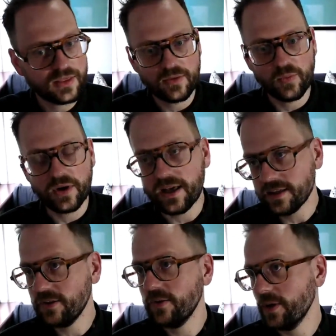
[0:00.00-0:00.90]
going to
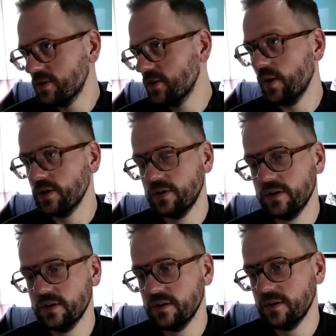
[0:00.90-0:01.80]
ask you a bunch of
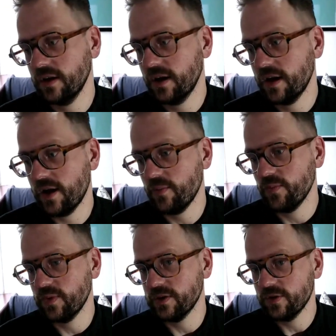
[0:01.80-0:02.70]
questions, and
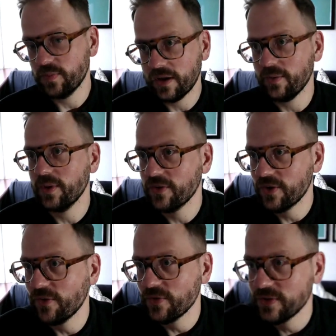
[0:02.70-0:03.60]
this should be a little bit of a
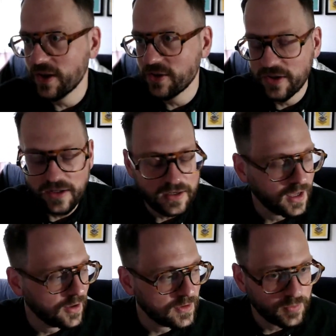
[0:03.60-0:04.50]
conversation.
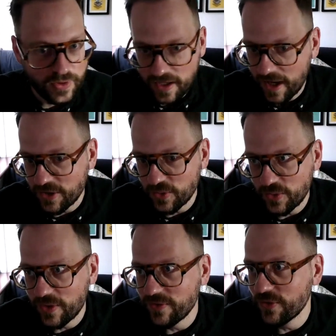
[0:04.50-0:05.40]
It's pretty
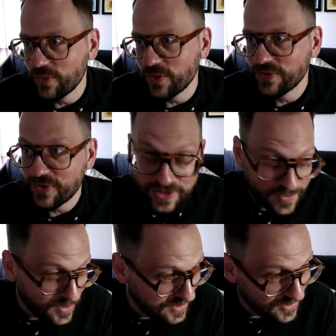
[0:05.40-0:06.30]
casual, informal. It's the first time
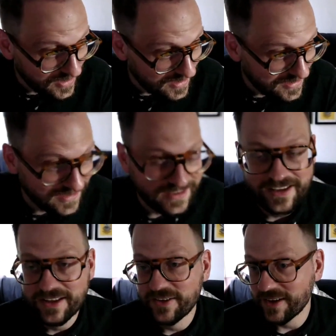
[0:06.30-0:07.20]
us doing this.
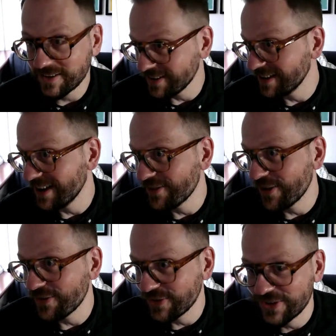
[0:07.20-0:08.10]
Things are going to go
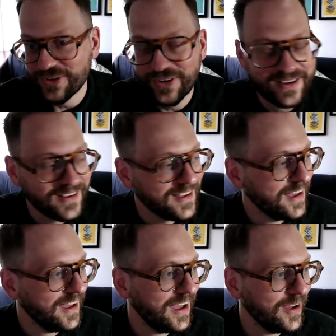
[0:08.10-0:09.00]
wrong for sure.
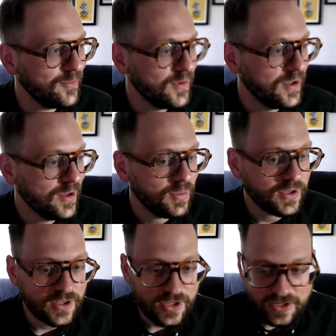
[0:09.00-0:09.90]

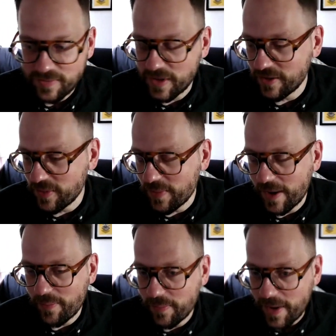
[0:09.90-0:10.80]
But could you give me a little bit
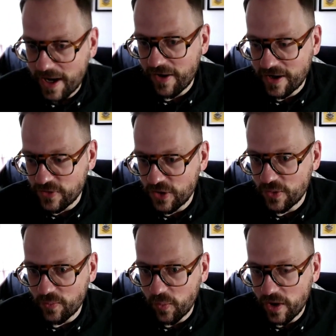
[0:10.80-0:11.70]
about background of you
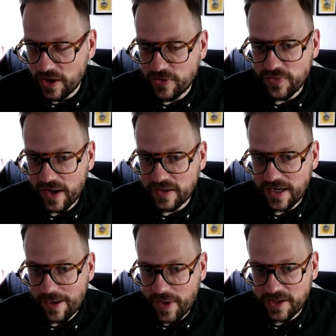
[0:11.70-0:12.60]
and why you founded
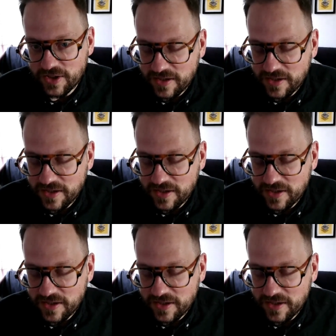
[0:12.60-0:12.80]
AppMagic?